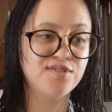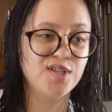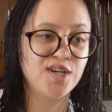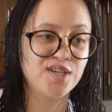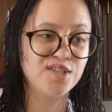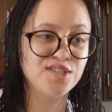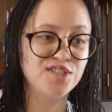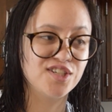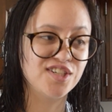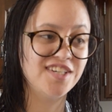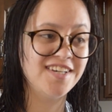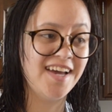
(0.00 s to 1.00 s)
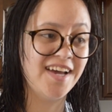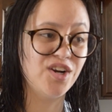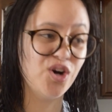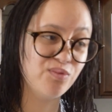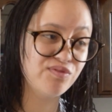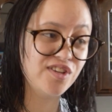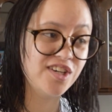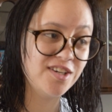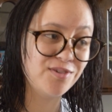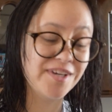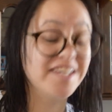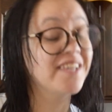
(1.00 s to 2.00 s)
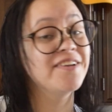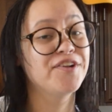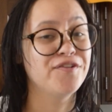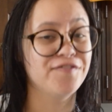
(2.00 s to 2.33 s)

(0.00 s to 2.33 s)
along on this journey and hopefully we can